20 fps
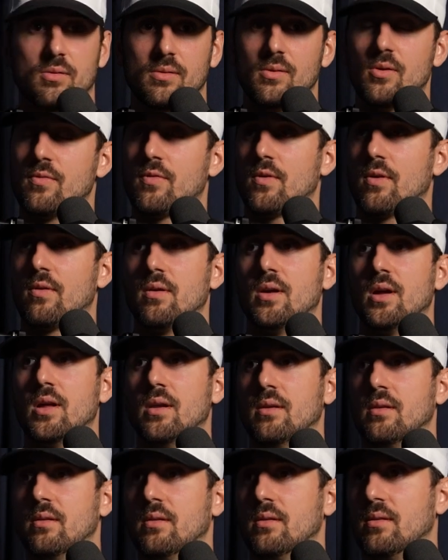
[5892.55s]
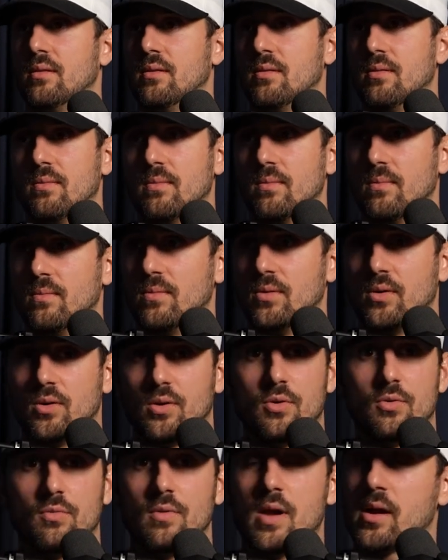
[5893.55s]
we'll go for a run,
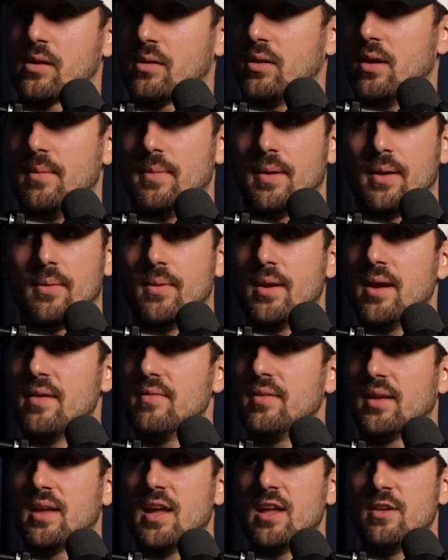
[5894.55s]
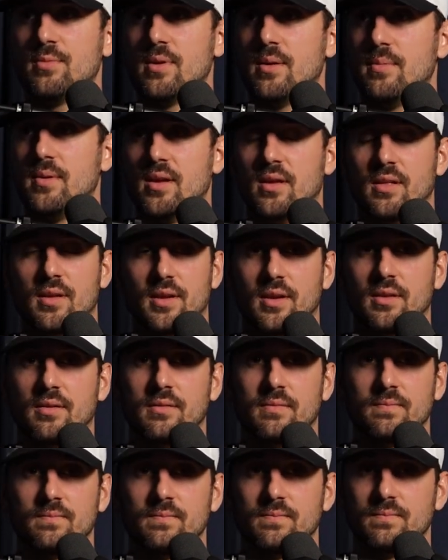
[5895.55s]
we'll go rock climbing, whatever the case may be.
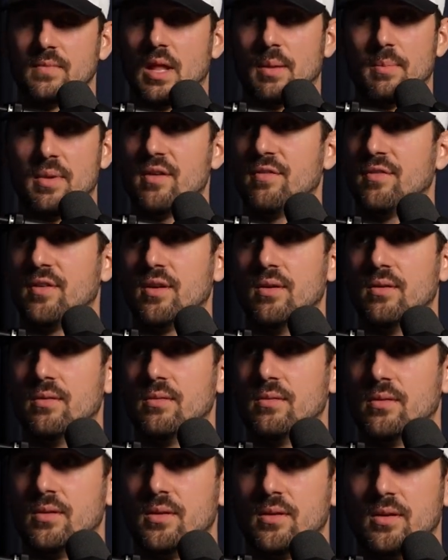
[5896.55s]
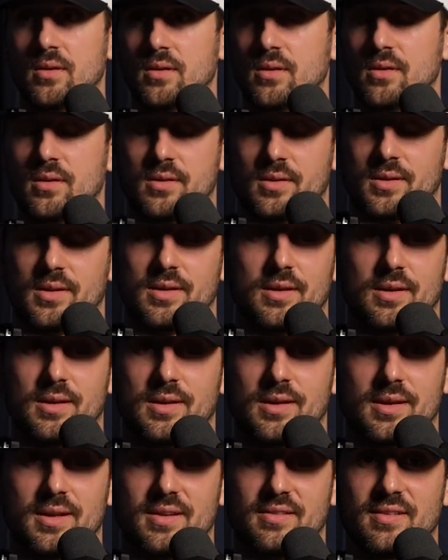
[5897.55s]
Like, I'm here for you.
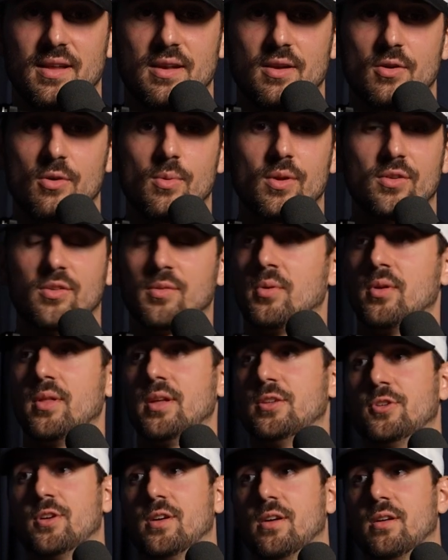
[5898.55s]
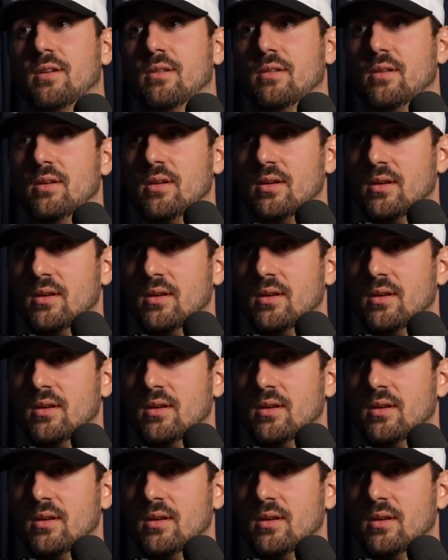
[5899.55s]
Okay, like I said, no one wants to pull that trigger.